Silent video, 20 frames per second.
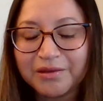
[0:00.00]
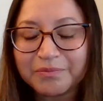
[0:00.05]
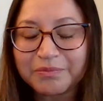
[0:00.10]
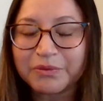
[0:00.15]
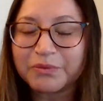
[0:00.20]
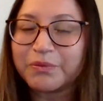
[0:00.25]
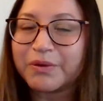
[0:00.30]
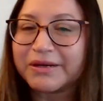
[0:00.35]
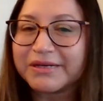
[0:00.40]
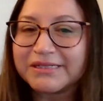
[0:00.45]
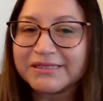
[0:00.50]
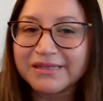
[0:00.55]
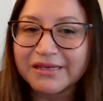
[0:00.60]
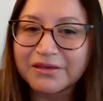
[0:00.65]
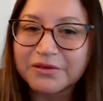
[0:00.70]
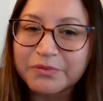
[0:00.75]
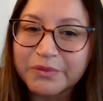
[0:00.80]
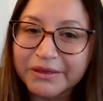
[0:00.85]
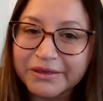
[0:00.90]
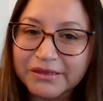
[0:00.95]
but what is that
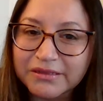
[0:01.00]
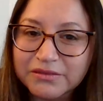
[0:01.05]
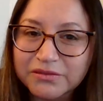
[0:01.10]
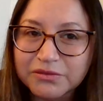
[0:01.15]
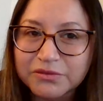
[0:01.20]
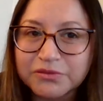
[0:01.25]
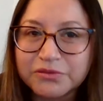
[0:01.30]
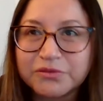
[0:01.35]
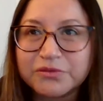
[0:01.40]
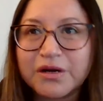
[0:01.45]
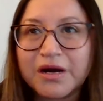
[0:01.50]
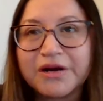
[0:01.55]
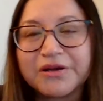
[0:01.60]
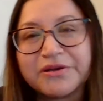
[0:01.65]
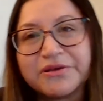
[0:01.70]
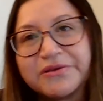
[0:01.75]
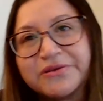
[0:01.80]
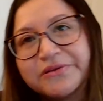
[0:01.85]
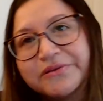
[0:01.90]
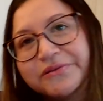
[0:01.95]
you want to do? How
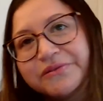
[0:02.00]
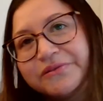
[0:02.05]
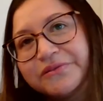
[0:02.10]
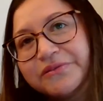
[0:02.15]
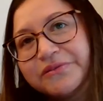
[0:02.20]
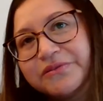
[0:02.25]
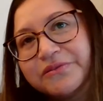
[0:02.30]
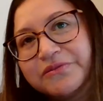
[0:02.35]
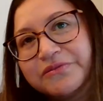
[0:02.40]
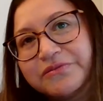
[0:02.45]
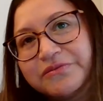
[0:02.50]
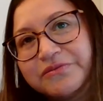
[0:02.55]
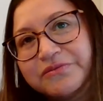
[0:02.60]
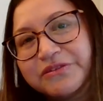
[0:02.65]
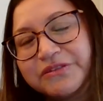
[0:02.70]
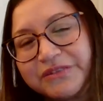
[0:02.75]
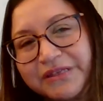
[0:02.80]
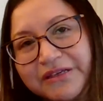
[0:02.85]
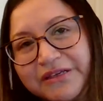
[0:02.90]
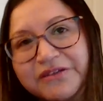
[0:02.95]
do you
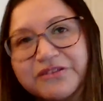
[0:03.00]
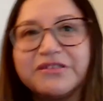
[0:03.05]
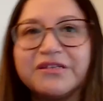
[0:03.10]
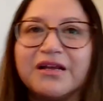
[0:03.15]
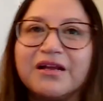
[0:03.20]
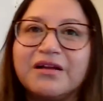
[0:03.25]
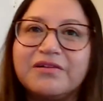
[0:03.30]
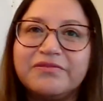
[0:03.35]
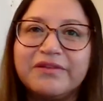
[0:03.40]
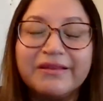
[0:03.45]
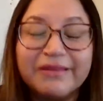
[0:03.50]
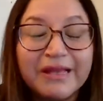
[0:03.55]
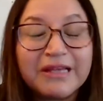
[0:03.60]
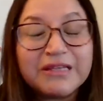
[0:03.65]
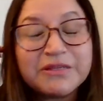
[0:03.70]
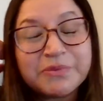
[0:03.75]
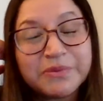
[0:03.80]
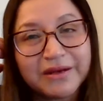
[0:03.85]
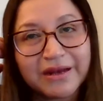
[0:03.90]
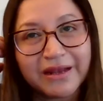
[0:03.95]
see yourself? And
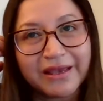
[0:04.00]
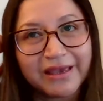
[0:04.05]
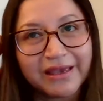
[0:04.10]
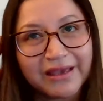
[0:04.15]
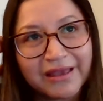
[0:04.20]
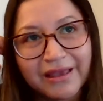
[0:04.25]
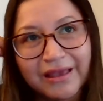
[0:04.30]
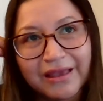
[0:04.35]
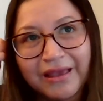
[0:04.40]
that's when like,